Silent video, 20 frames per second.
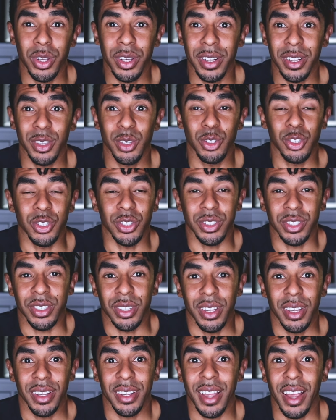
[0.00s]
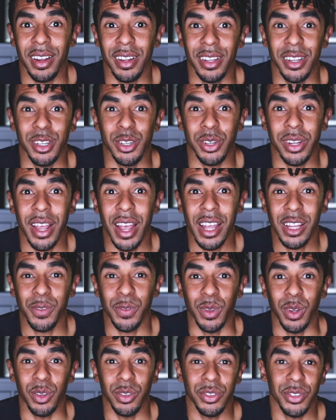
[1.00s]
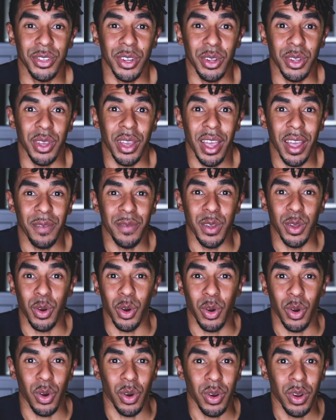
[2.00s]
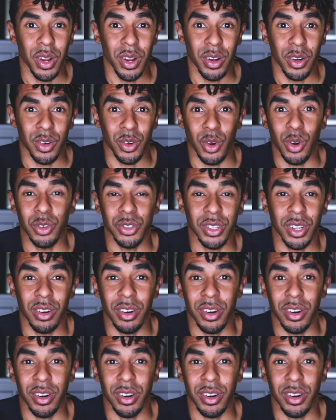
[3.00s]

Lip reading: you're going to do is just calculate your cash flow. So you have your gross